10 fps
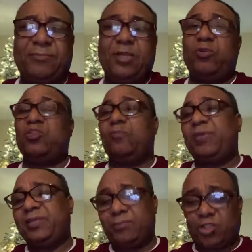It was a
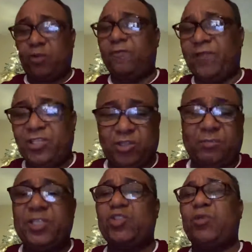bit joint venture
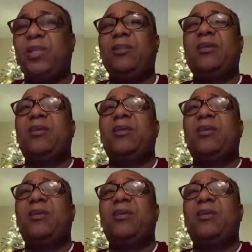between